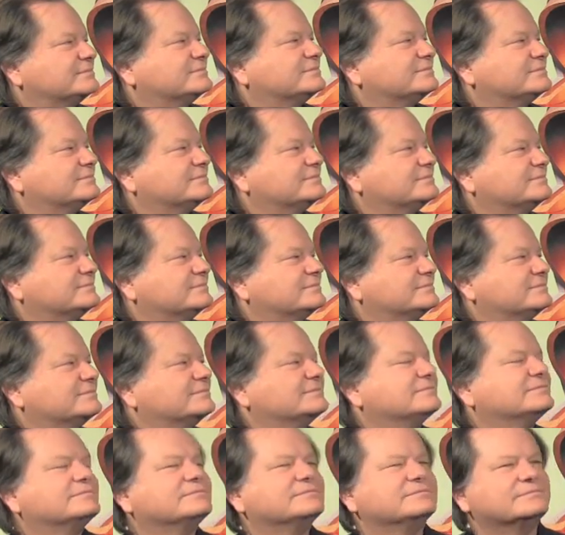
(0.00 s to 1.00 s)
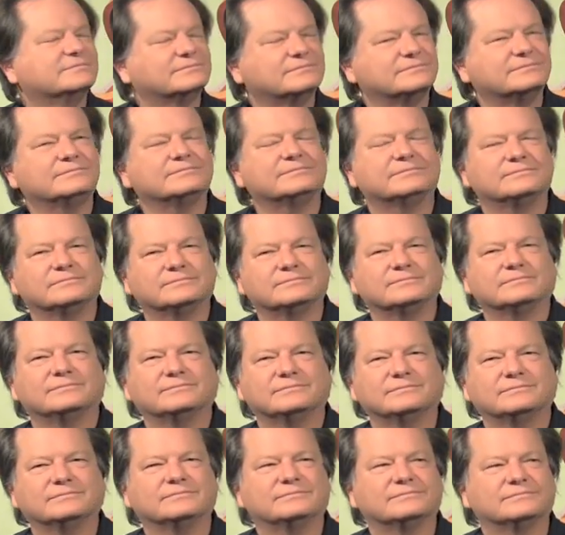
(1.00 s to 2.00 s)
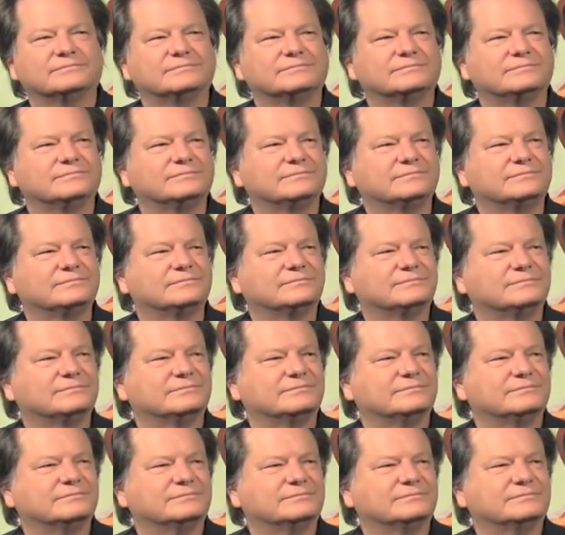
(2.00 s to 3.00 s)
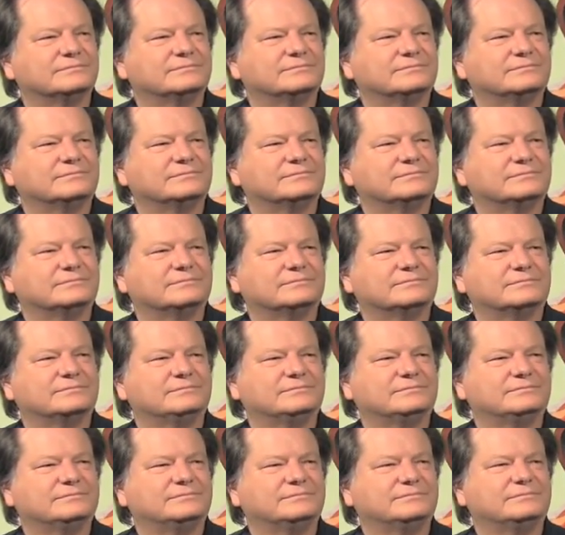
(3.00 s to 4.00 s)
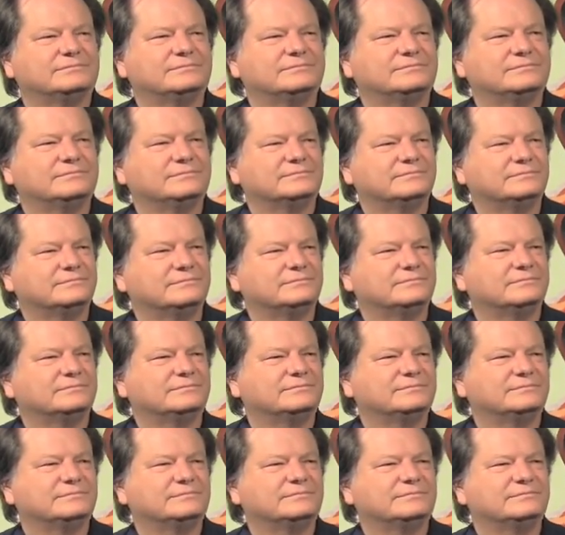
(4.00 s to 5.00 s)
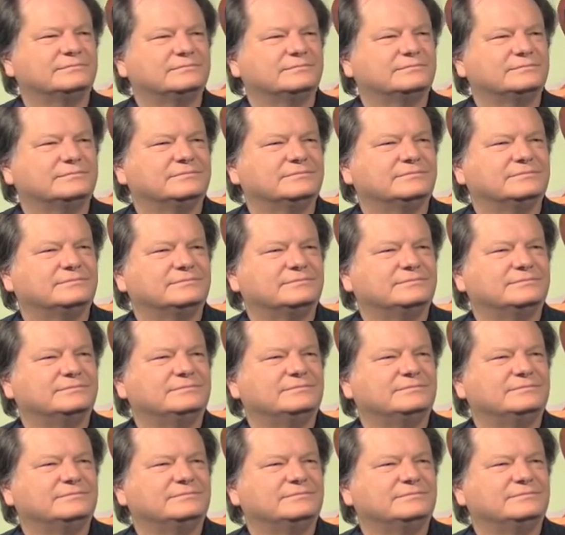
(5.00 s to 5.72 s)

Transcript: (not speaking)